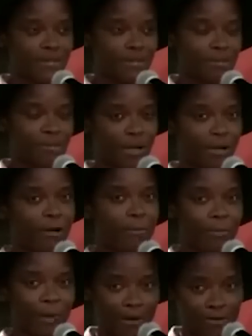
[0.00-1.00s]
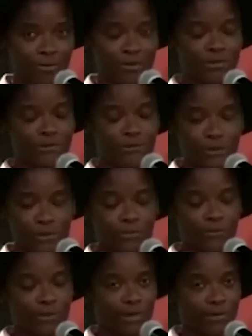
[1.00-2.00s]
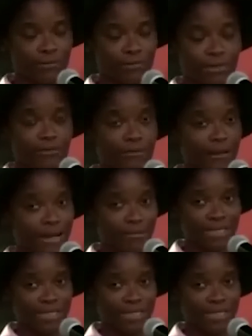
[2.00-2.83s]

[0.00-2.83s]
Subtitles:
my compound was filled with love and family,